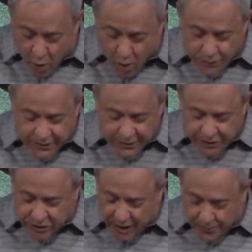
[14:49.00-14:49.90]
Woe to the
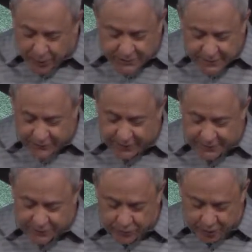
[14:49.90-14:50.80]
shepherds of
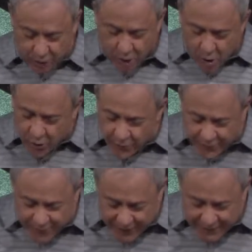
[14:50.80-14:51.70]
Israel who
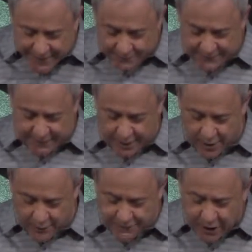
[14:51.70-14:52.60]
feed
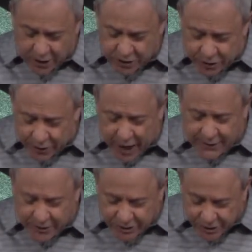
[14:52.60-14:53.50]
themselves. Should
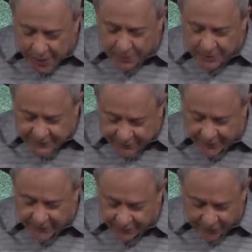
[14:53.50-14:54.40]
not the shepherds
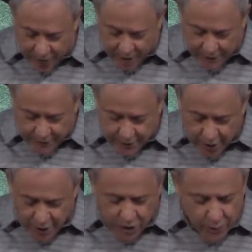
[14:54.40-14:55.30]
feed the flock?
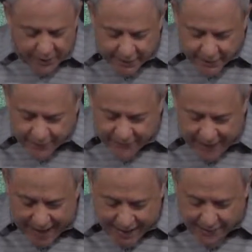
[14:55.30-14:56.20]
You eat the
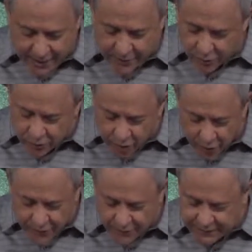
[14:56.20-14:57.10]
fat and you
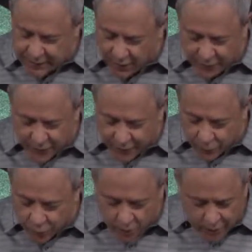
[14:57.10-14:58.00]
clothe yourself with the
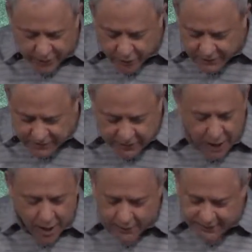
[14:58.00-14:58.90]
wool and you
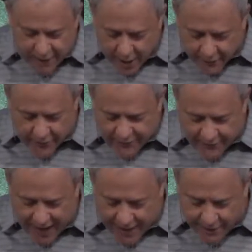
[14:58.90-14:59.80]
slaughter the
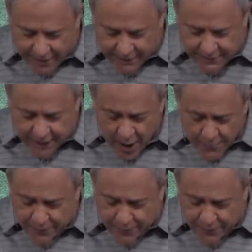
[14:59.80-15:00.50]
fatlings.